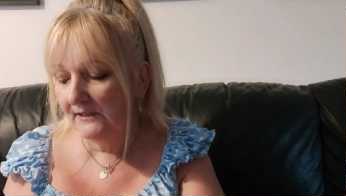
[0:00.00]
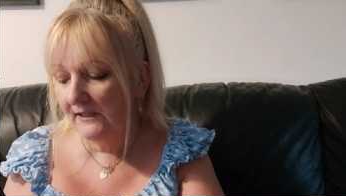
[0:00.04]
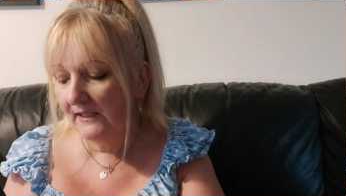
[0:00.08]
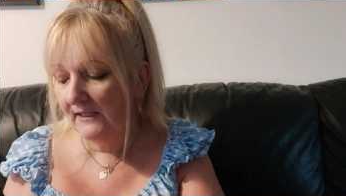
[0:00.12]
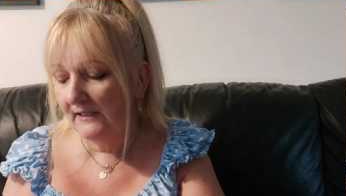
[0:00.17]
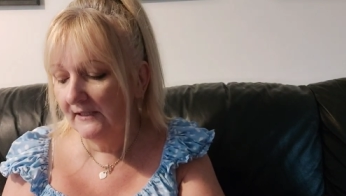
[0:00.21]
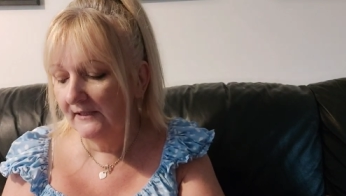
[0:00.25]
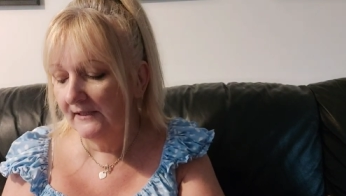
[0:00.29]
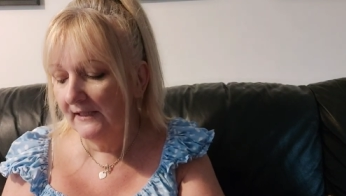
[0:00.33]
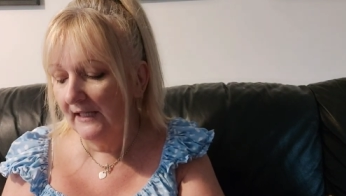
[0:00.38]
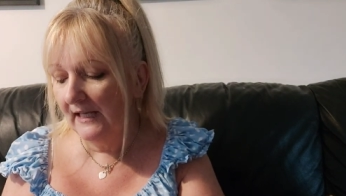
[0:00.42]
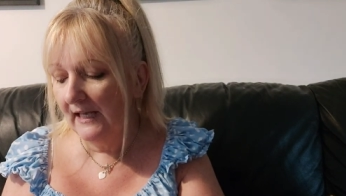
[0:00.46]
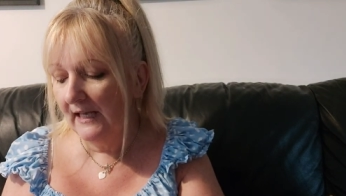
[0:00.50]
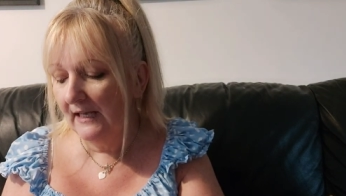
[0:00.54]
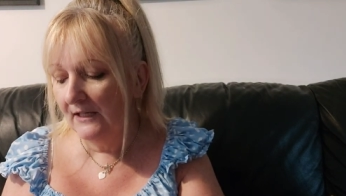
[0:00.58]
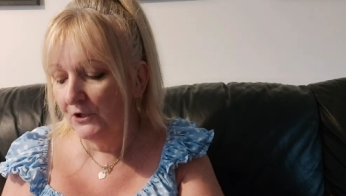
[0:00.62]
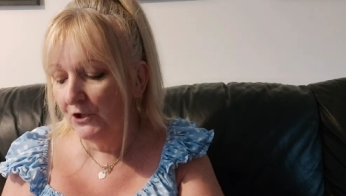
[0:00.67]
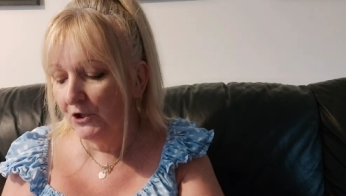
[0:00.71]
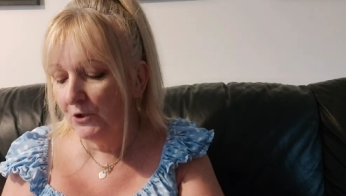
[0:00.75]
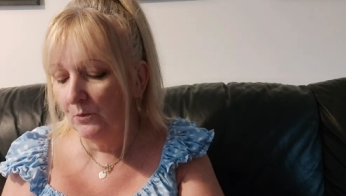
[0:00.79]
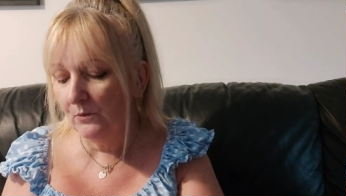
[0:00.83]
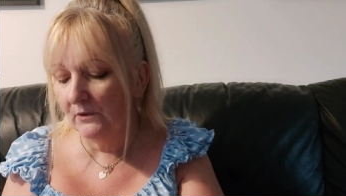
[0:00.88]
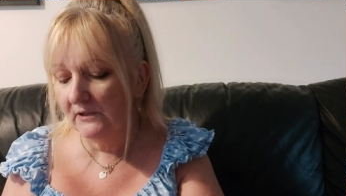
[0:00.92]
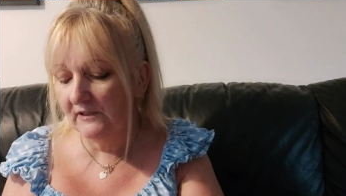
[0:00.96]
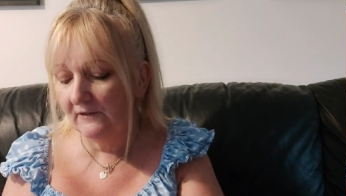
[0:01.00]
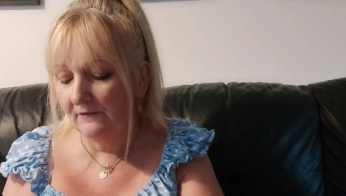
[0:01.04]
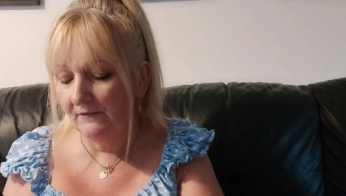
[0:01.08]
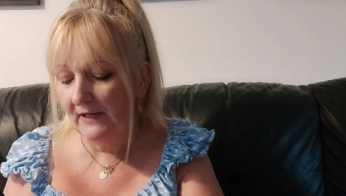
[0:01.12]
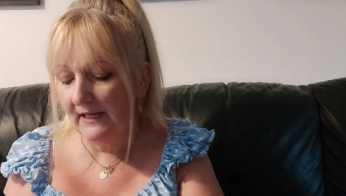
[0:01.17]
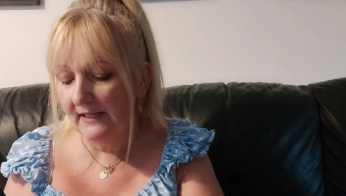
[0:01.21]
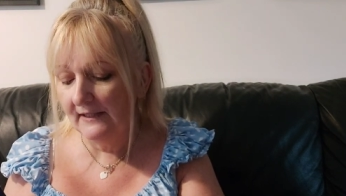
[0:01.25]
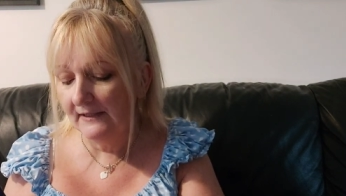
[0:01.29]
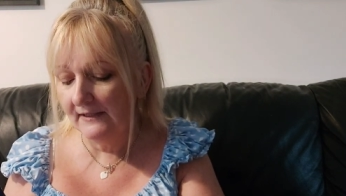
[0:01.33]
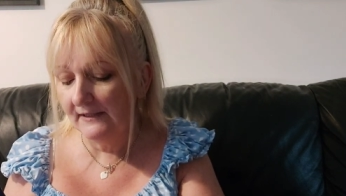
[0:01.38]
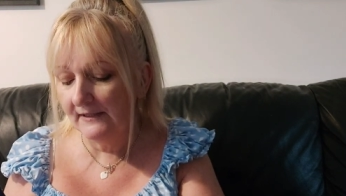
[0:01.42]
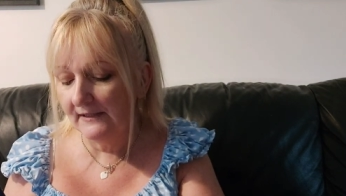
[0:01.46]
It's dual
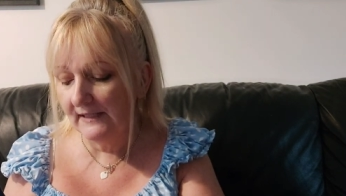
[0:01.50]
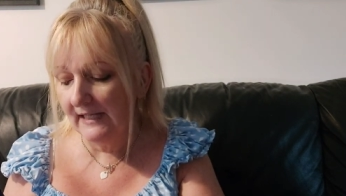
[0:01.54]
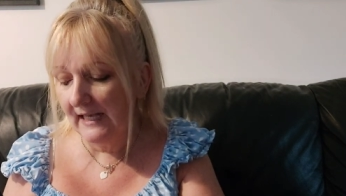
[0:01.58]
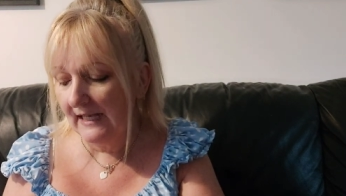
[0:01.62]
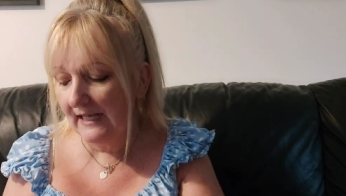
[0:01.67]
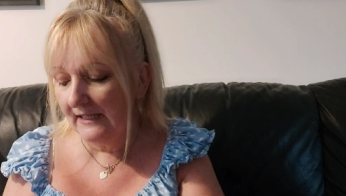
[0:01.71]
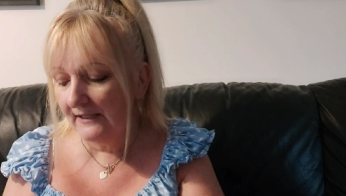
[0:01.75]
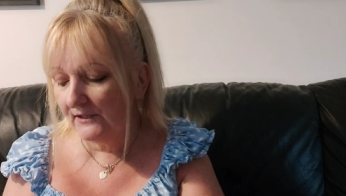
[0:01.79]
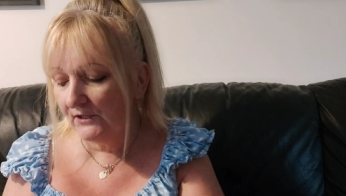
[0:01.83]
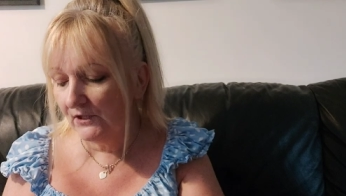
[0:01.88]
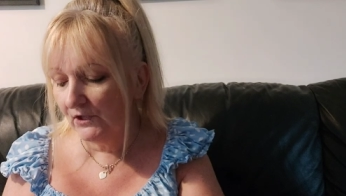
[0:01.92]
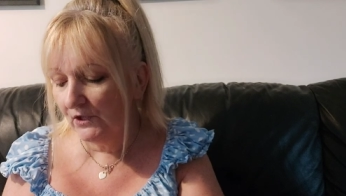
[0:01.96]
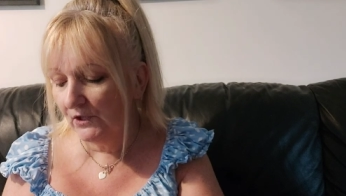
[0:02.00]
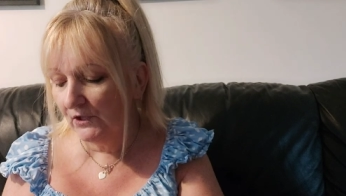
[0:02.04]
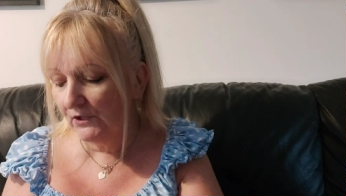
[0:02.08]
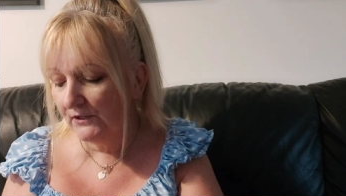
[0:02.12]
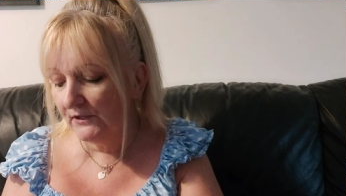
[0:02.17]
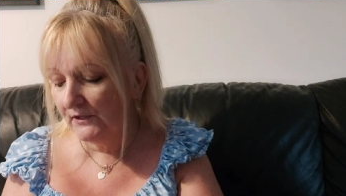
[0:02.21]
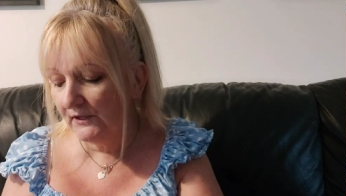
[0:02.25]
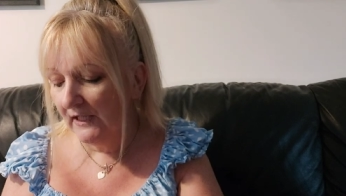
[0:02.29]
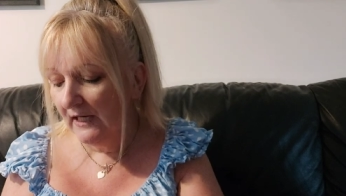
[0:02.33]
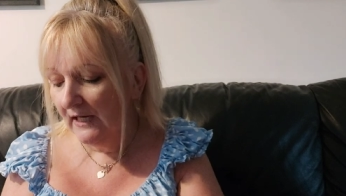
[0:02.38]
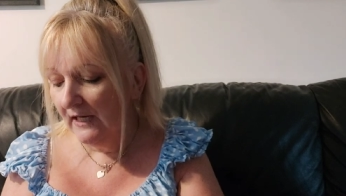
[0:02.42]
defense adult.